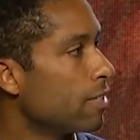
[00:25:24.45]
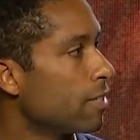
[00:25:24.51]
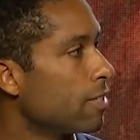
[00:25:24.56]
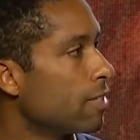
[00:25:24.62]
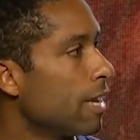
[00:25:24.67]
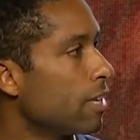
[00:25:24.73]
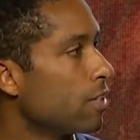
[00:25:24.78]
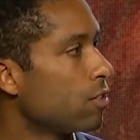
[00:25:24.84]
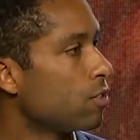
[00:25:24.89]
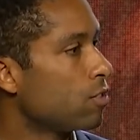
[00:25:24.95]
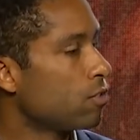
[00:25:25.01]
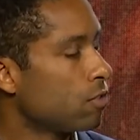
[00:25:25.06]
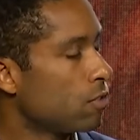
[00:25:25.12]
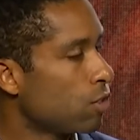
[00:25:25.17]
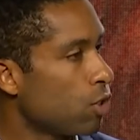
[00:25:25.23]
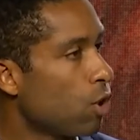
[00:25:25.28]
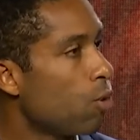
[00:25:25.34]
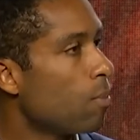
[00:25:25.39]
It's not
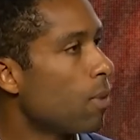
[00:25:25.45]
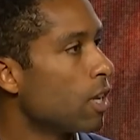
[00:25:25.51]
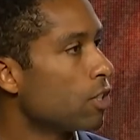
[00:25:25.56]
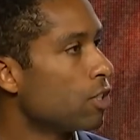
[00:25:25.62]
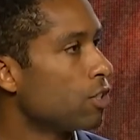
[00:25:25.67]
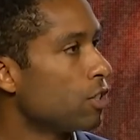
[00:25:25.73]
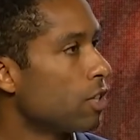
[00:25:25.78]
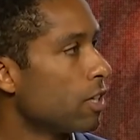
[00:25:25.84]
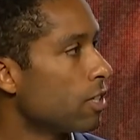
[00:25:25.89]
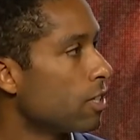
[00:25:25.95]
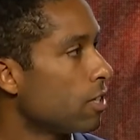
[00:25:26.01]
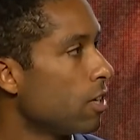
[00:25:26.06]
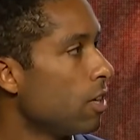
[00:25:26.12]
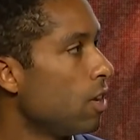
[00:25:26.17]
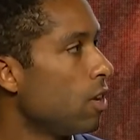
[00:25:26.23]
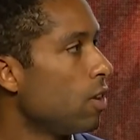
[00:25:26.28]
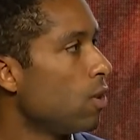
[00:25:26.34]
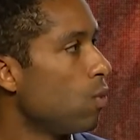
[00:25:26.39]
so much just
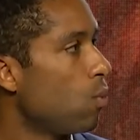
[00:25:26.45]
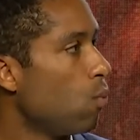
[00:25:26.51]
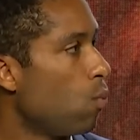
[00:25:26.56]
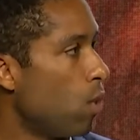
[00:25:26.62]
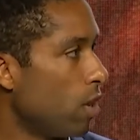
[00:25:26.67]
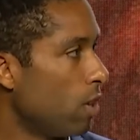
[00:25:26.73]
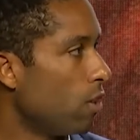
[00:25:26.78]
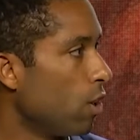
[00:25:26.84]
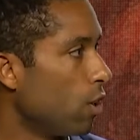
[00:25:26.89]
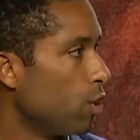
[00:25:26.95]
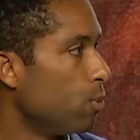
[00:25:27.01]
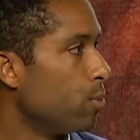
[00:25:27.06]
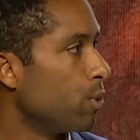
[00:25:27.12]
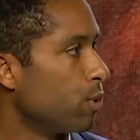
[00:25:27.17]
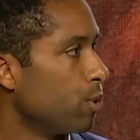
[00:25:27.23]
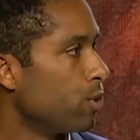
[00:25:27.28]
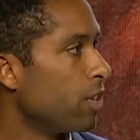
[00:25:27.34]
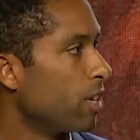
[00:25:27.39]
what are you
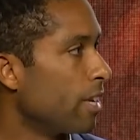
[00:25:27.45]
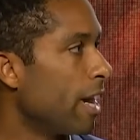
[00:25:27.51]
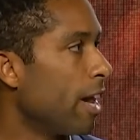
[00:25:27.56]
producing and